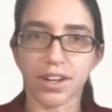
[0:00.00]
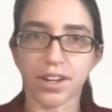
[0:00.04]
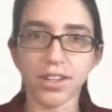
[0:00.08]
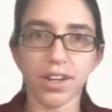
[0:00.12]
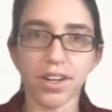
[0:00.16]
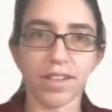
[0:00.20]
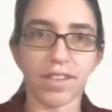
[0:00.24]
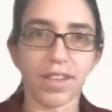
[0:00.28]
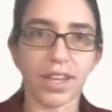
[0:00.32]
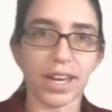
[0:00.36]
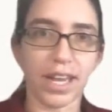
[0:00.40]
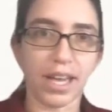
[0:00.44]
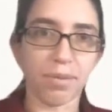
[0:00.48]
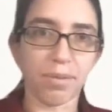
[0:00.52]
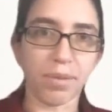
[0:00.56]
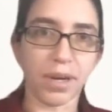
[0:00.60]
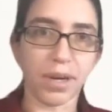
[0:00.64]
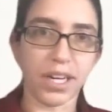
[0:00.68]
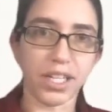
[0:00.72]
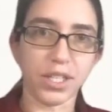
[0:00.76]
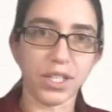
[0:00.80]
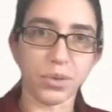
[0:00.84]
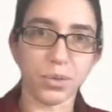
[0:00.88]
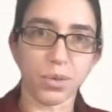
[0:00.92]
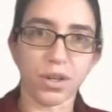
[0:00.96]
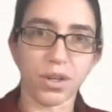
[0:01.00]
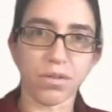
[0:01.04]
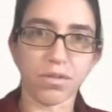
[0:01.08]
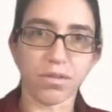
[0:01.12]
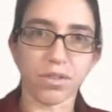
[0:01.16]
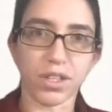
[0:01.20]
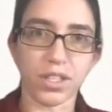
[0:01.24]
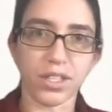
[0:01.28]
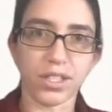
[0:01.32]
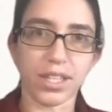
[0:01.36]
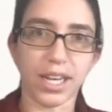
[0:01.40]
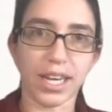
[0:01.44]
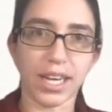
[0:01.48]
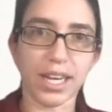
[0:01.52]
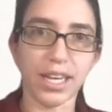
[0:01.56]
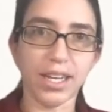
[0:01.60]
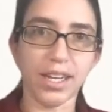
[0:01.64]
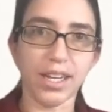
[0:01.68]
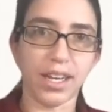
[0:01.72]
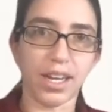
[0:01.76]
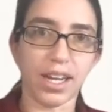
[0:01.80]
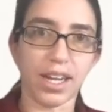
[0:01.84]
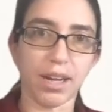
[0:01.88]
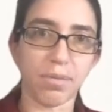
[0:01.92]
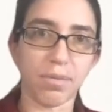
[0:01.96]
and then n minus 1 for the second
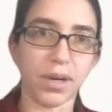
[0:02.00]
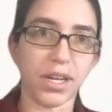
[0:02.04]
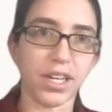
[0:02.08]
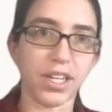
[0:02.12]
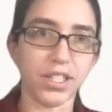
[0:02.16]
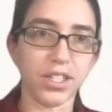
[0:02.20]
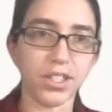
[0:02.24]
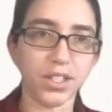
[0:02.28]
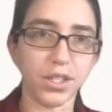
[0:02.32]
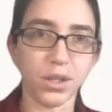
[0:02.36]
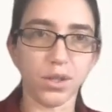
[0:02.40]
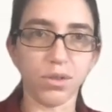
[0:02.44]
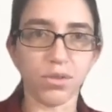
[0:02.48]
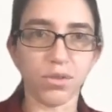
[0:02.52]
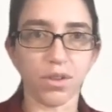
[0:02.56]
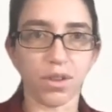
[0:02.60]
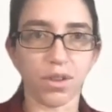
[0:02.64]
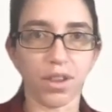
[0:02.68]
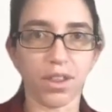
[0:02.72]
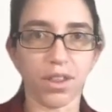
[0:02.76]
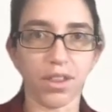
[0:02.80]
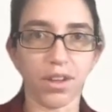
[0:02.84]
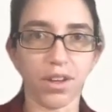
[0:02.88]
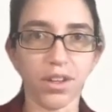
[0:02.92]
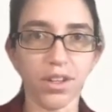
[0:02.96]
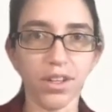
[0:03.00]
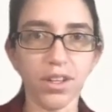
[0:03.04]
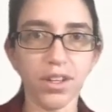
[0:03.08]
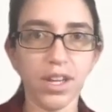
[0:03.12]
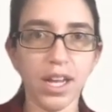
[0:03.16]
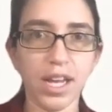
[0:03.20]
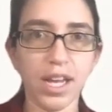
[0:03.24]
and n minus 2 for the third,